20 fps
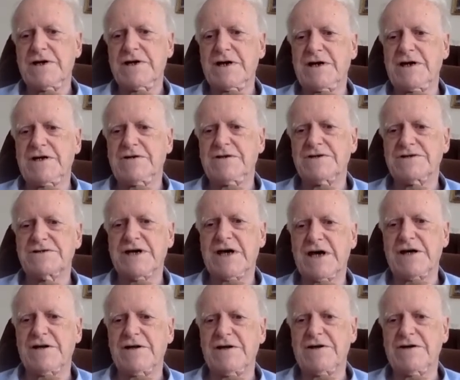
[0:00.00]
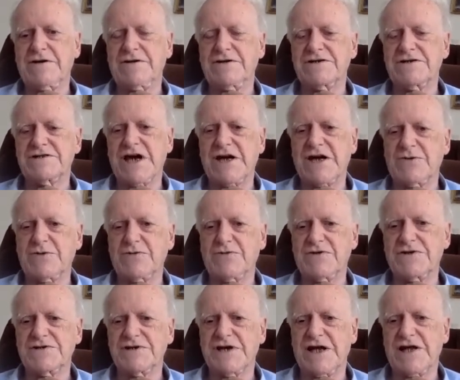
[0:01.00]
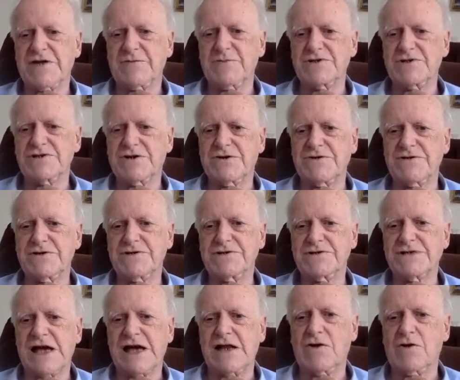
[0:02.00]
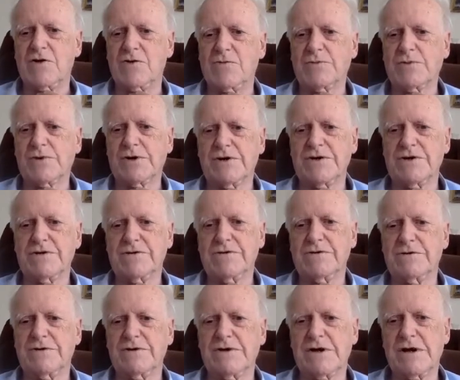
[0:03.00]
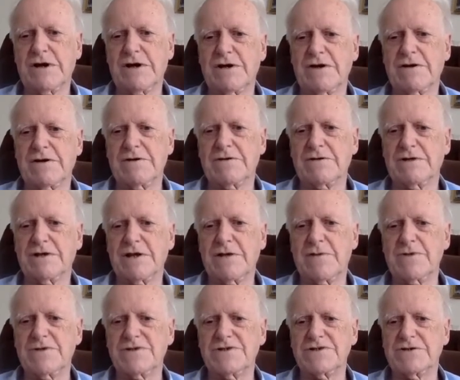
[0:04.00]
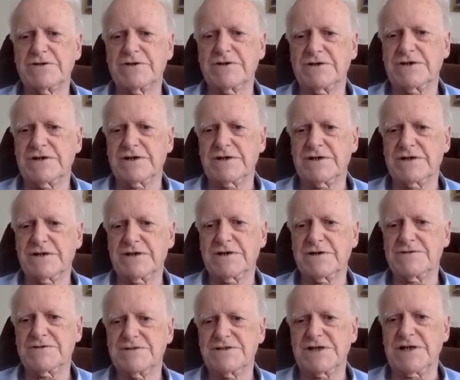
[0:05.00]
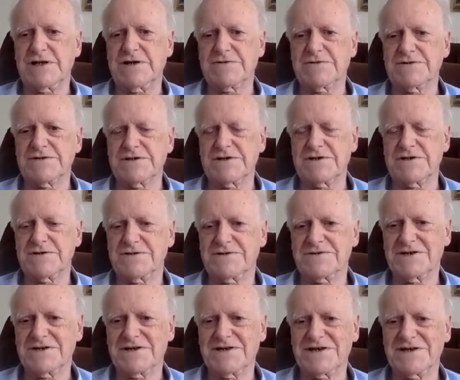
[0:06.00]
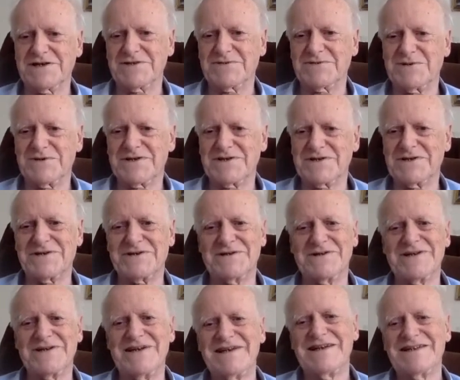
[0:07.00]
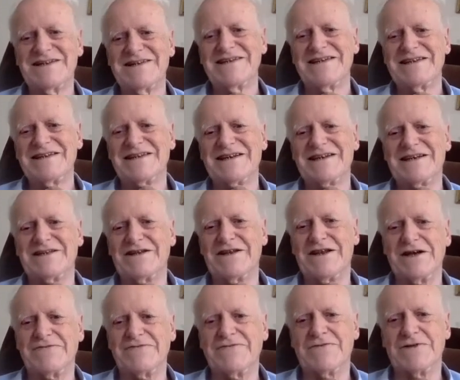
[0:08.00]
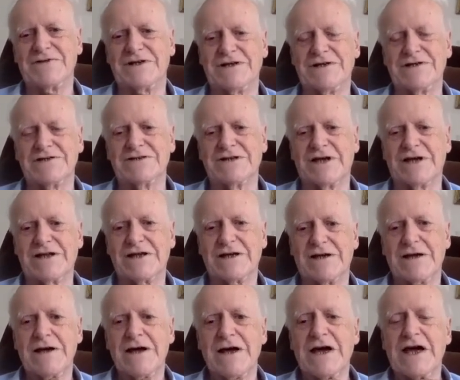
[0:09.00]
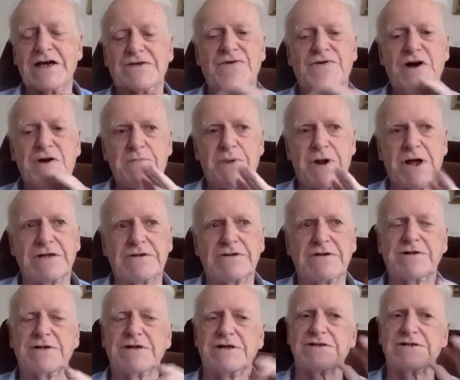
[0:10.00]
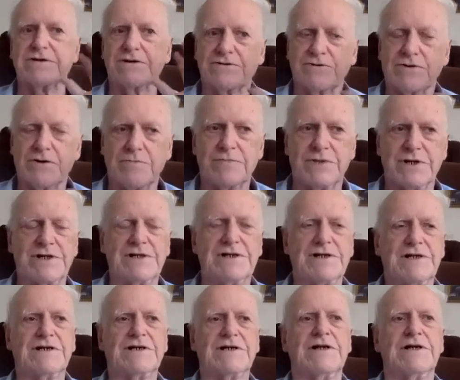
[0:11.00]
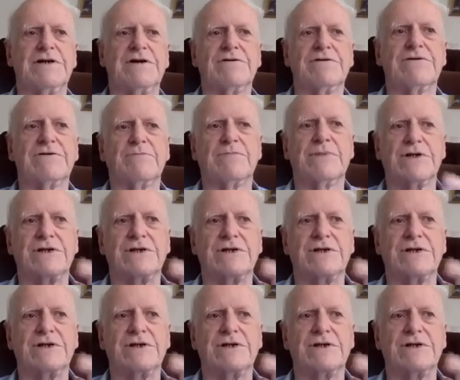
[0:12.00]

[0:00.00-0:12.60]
in the shadow of the silent majorities, à l'ombre de la majorité silencieuse, I think is what it's called. A delightful little study. It's very pregnant, it's not completely clear, but